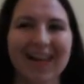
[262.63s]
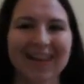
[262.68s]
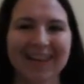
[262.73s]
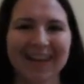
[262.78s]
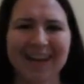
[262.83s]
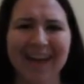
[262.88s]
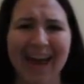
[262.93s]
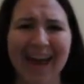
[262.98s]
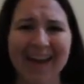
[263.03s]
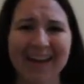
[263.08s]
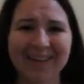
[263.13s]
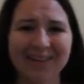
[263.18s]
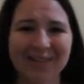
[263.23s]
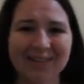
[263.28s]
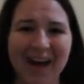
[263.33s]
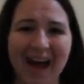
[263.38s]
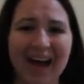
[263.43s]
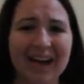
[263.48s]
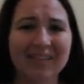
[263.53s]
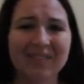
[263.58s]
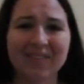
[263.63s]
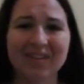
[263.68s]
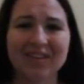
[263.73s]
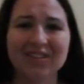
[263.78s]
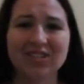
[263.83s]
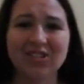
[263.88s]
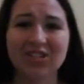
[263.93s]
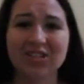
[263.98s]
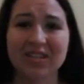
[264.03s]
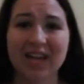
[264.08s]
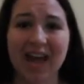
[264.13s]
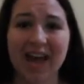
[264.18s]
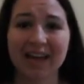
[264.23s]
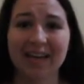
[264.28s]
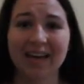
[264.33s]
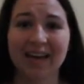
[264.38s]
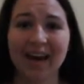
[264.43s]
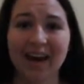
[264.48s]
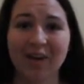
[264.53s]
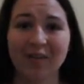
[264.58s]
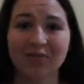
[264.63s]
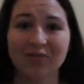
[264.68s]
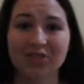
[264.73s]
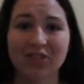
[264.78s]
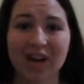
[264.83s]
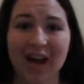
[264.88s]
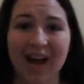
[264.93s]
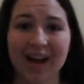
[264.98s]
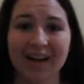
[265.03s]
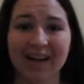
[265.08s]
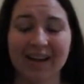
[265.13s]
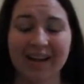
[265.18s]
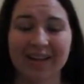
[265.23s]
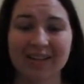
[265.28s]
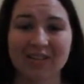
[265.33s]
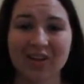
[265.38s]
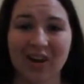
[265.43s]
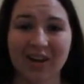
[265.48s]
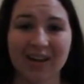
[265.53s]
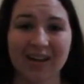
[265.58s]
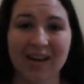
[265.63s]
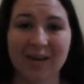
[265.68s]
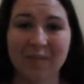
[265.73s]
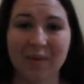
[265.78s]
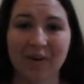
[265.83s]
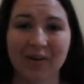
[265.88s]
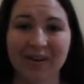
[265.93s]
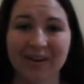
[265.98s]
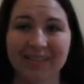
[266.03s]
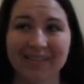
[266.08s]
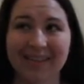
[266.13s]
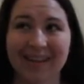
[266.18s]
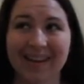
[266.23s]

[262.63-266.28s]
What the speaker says: 8 or 9 of us just hanging out, chatting, talking about